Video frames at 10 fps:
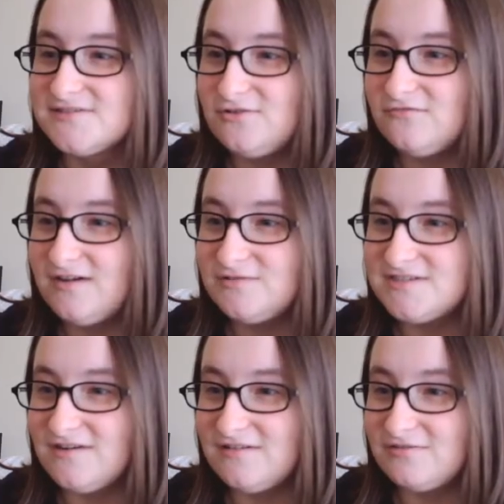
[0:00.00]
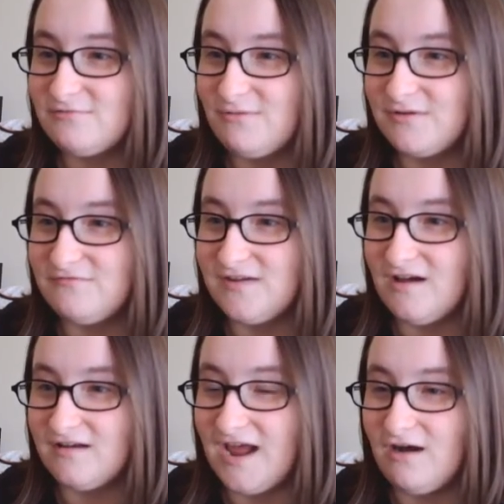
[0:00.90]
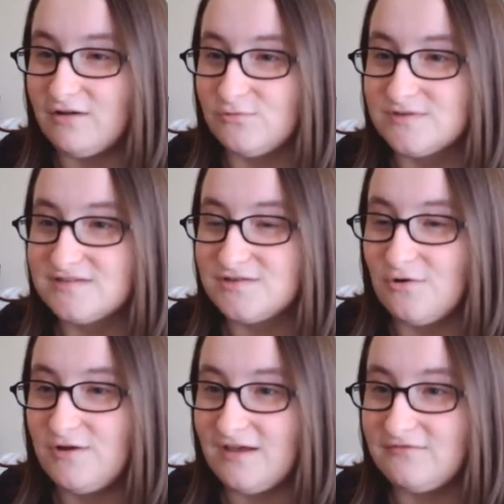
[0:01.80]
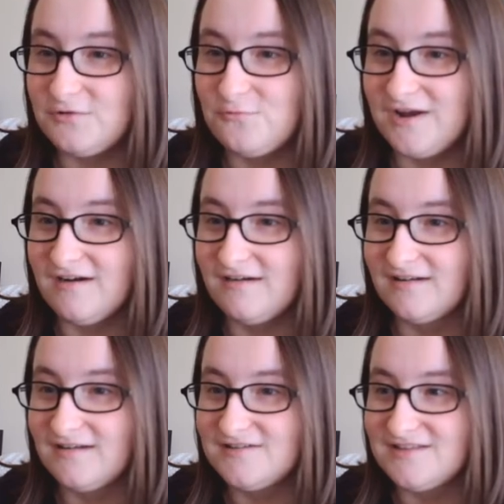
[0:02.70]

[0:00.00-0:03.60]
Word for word: His girlfriend started throwing a fit on how it was so effing weird.